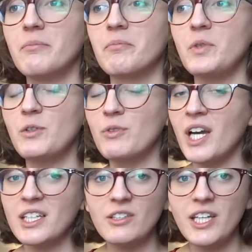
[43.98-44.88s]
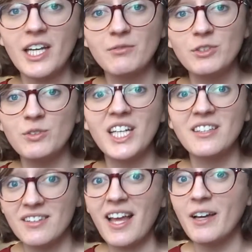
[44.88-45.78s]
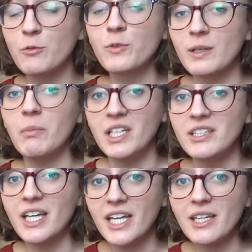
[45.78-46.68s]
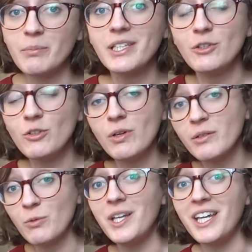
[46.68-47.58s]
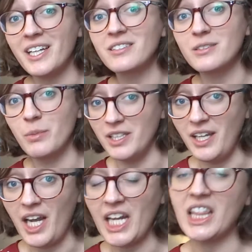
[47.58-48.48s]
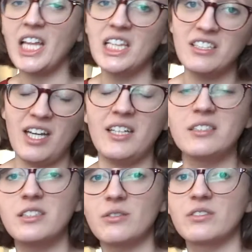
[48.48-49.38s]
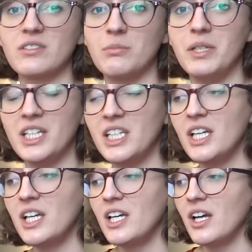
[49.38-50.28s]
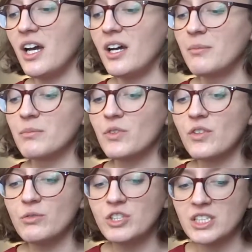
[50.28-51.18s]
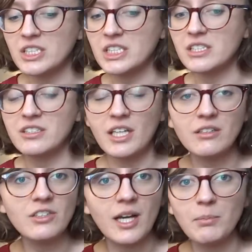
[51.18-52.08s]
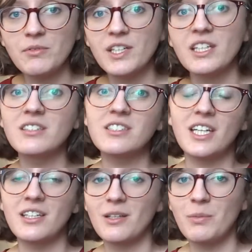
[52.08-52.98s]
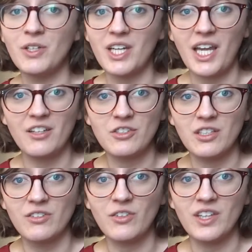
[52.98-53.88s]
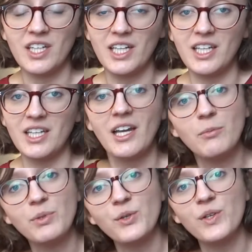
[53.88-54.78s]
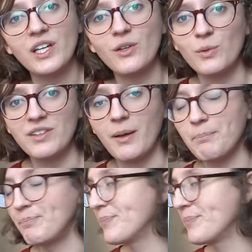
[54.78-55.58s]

You're not going to have due dates every Monday, but you do have one next Monday, and then the test you'll submit. So just stay on top of it and stay in communication so that I can help you and I know what's up.